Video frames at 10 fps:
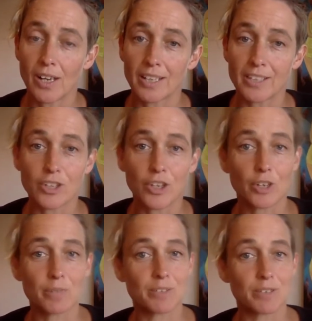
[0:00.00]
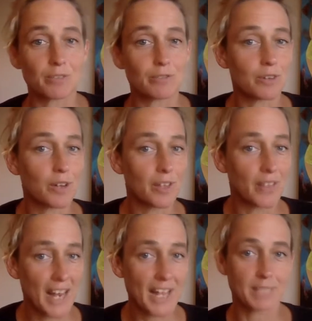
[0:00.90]
in terms of
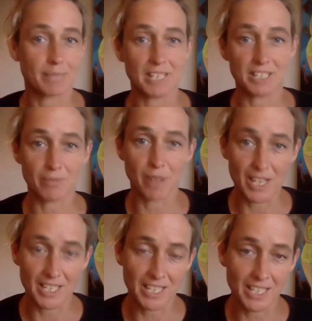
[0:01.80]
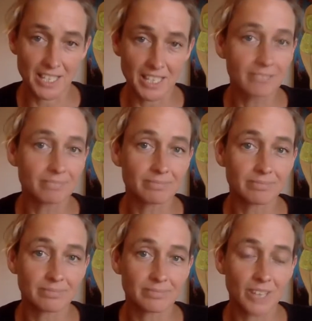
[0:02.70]
that aspect of my identity,
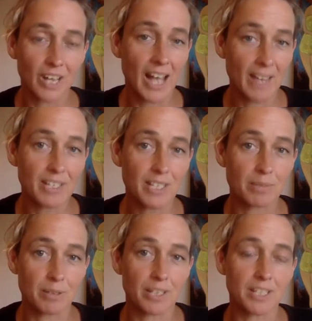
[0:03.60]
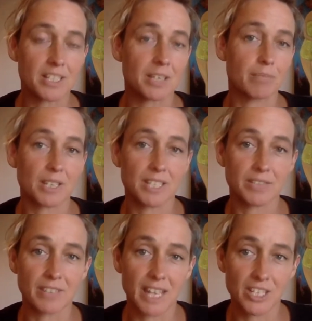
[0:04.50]
I have experienced the oppressive
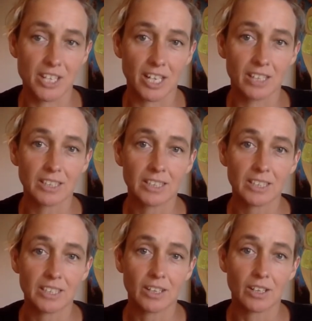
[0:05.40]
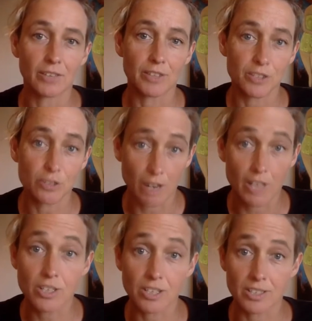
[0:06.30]
nature of the
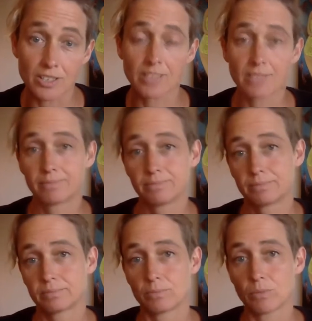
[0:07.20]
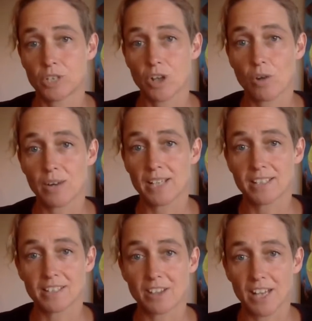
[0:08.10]
structures which hold our
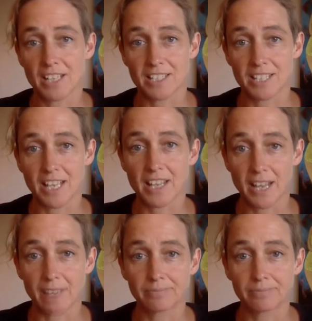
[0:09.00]
society together.